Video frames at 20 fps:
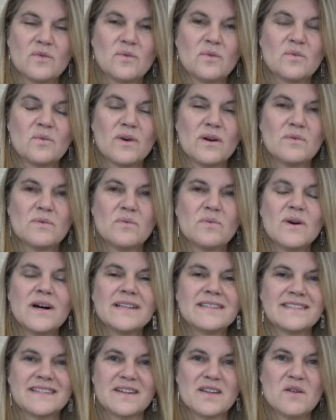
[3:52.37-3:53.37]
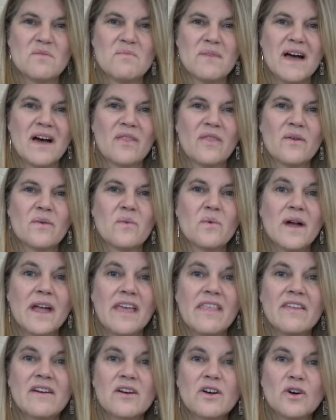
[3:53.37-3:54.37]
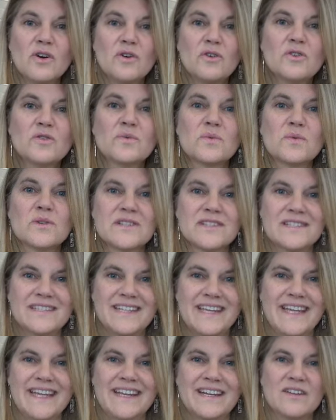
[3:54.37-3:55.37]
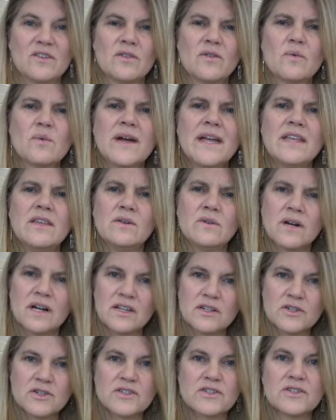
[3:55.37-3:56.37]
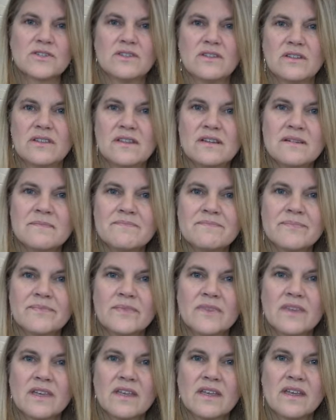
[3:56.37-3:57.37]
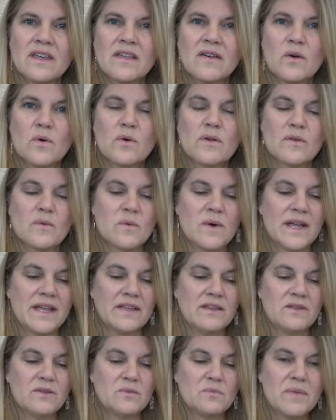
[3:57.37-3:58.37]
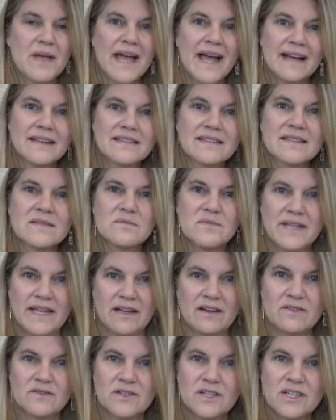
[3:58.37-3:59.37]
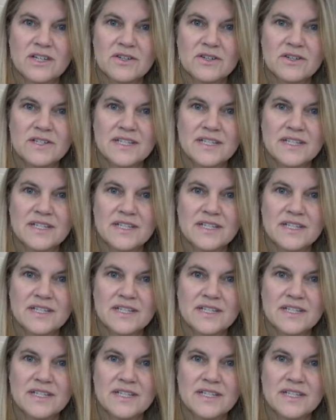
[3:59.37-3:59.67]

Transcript: What was it about the way the goals were stated or the way you understood them or the way you passed them down to your